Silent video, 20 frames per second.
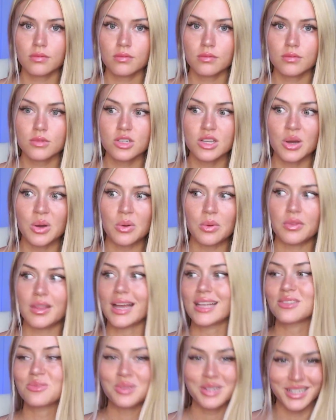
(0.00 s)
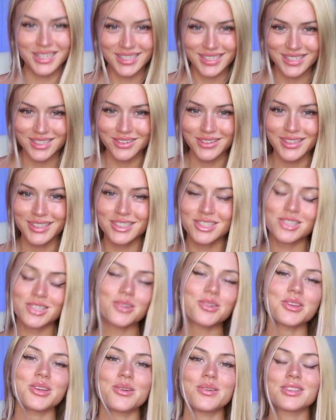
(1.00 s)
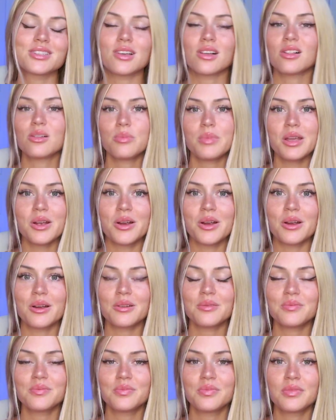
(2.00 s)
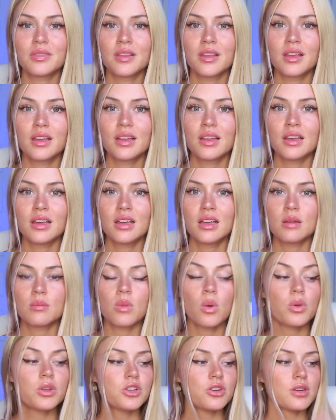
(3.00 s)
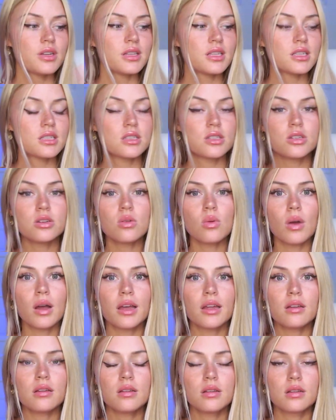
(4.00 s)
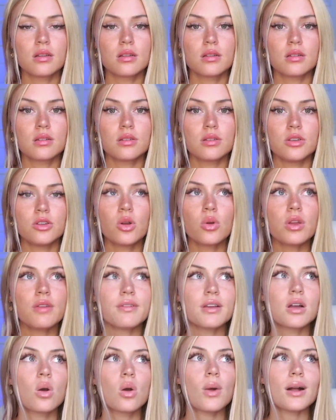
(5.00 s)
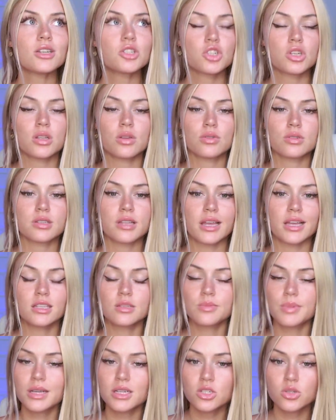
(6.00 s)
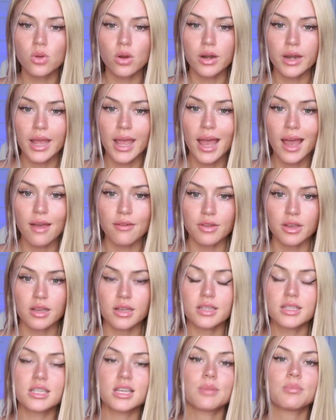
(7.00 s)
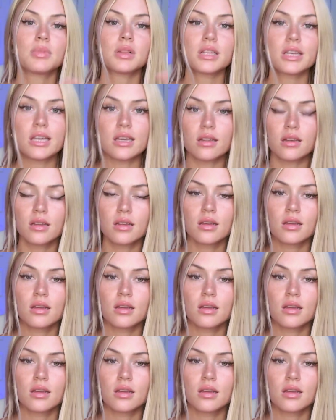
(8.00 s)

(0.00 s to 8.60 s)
So that's what it's going to show you. It's all a mirror. But when you're in this new one, you don't even question those things because you already have it. It's complete.